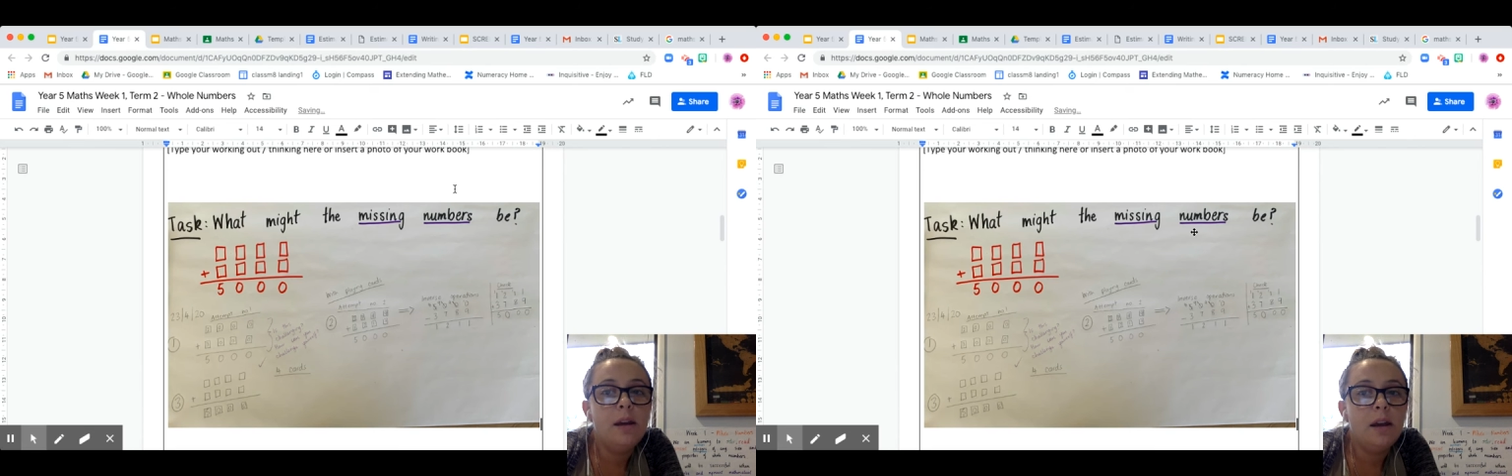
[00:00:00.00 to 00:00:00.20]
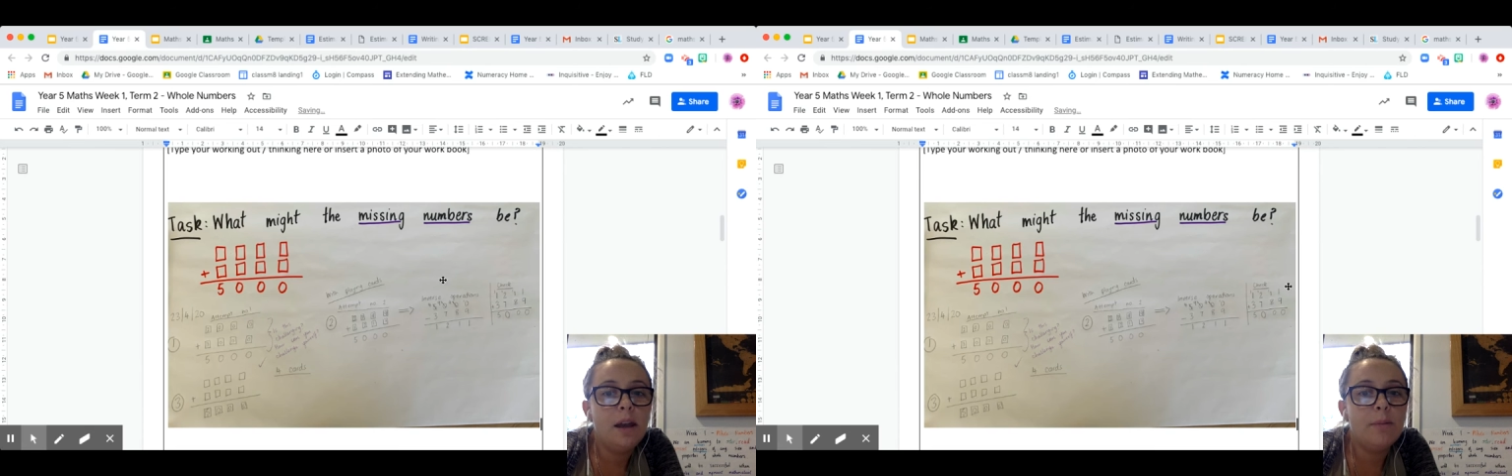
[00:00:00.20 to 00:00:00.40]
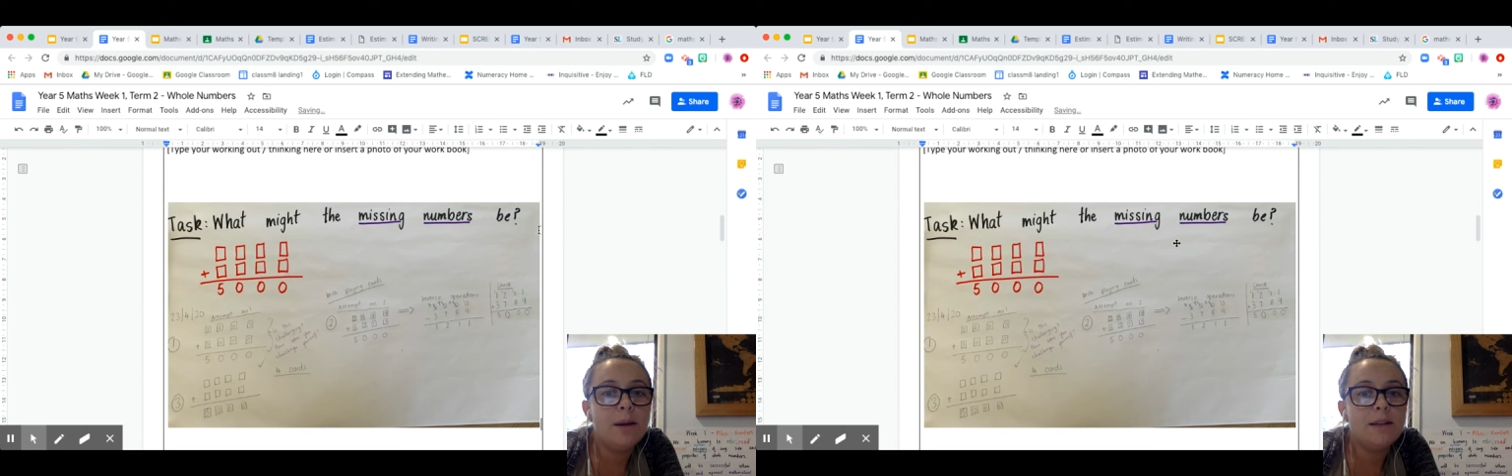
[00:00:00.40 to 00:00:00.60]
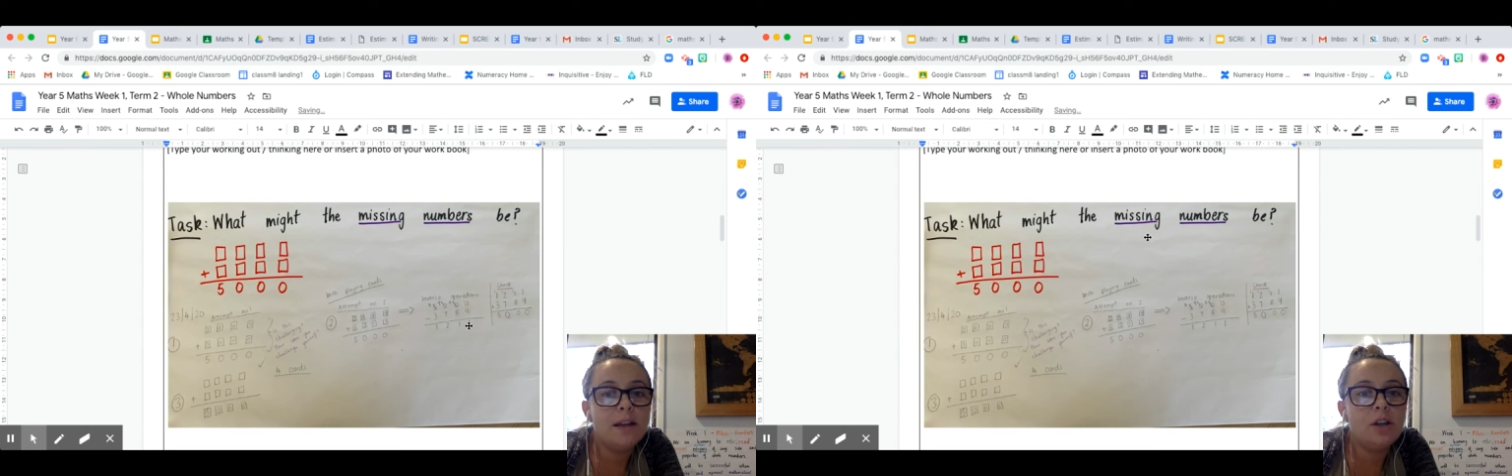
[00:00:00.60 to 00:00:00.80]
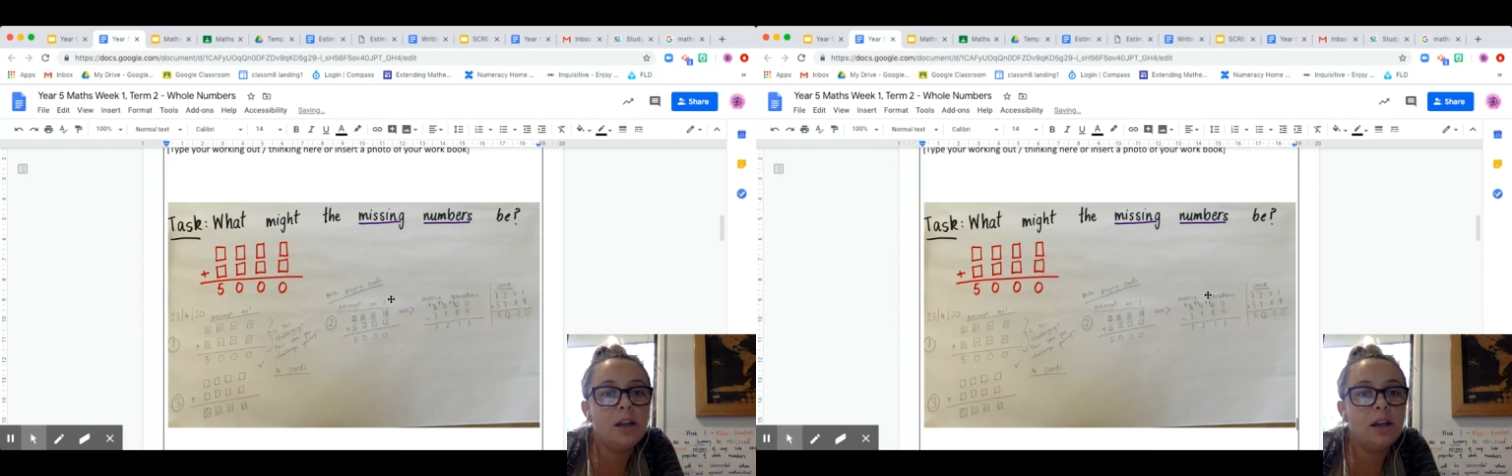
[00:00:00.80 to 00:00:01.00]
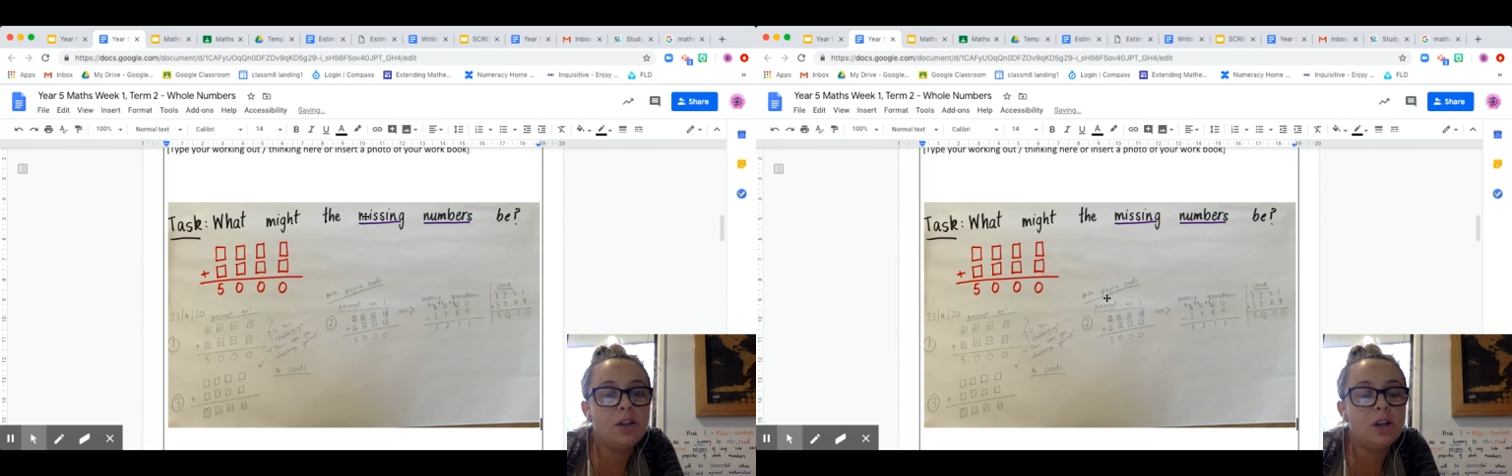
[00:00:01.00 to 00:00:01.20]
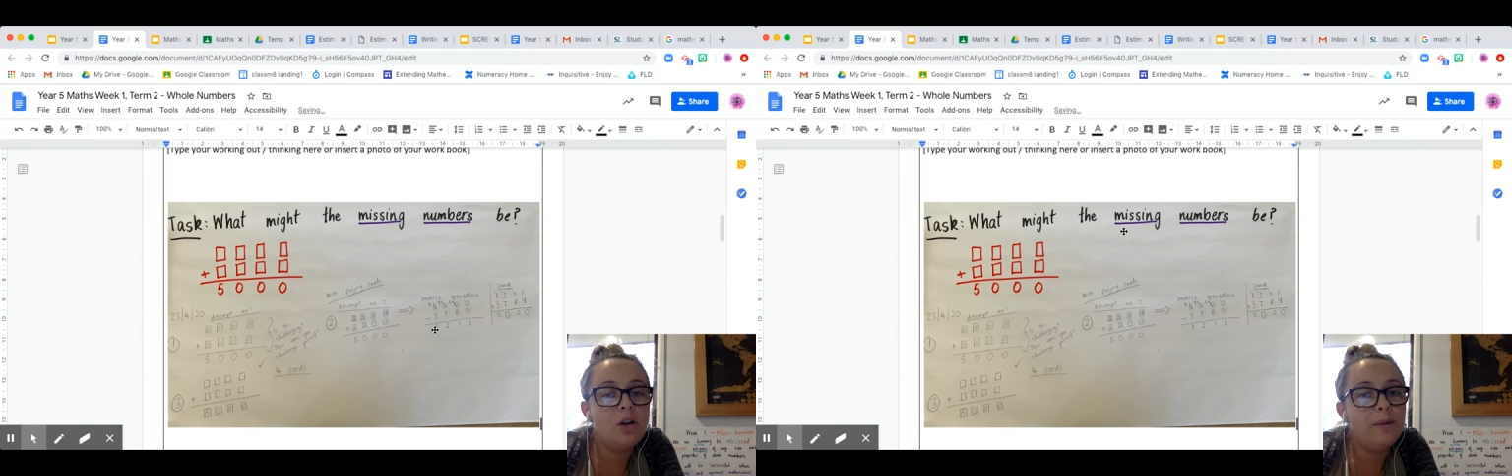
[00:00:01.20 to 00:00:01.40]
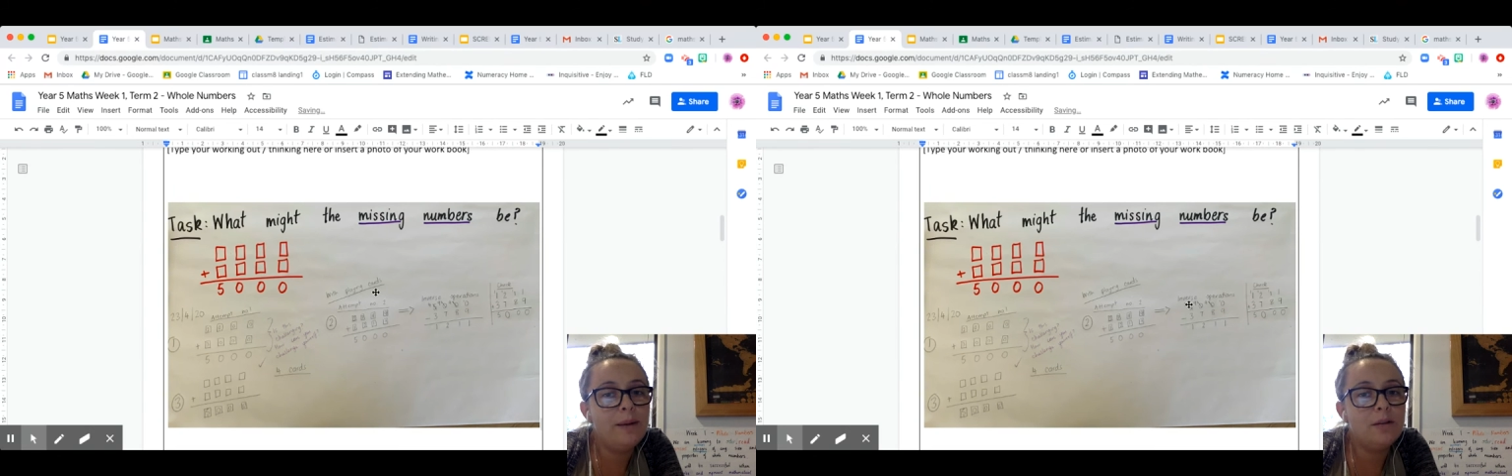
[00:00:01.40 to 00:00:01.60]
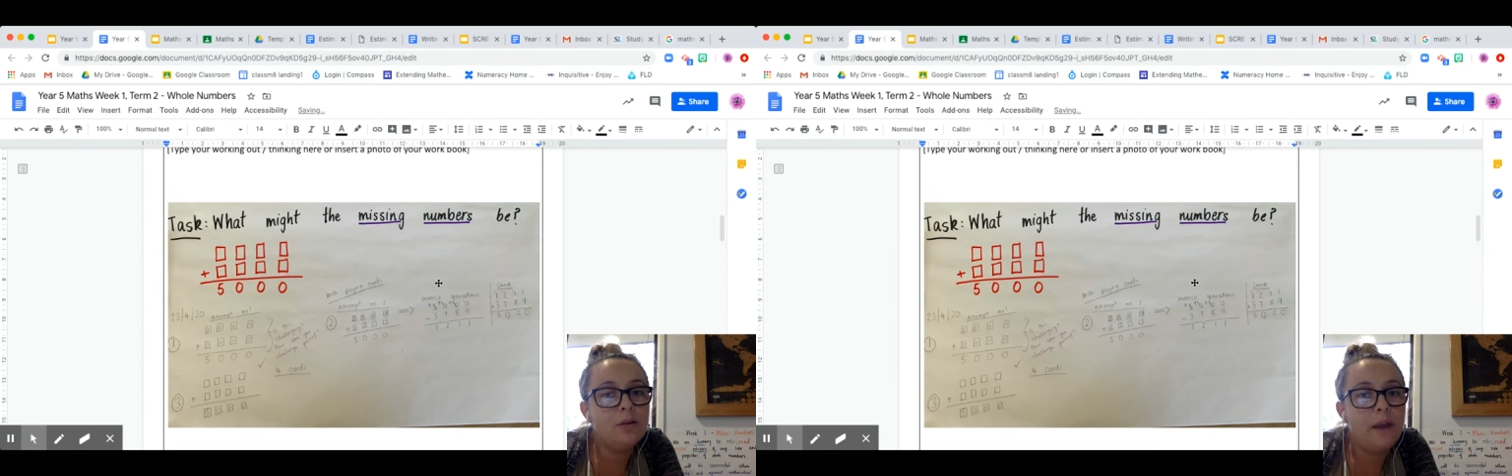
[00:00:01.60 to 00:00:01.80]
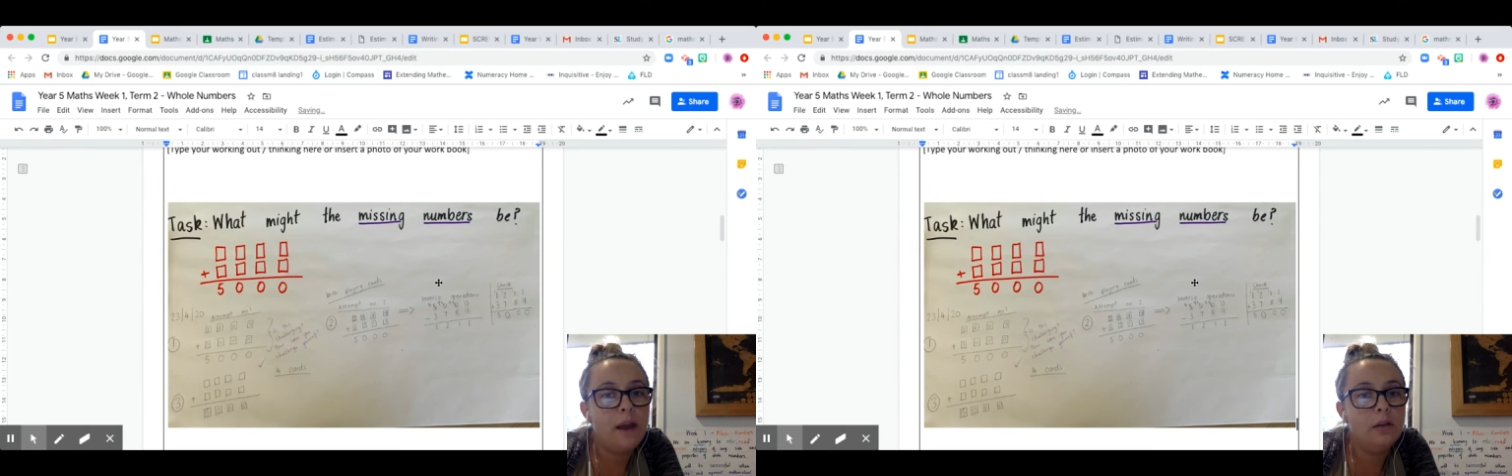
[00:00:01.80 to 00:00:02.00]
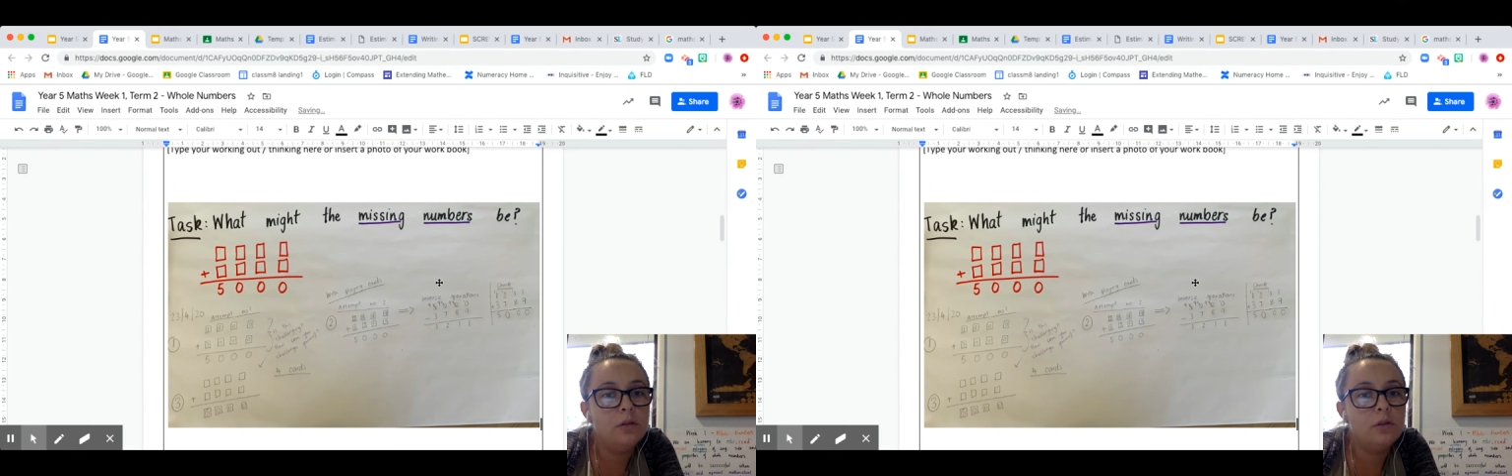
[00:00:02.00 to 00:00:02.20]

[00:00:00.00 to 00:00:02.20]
and my teacher can actually comment on that,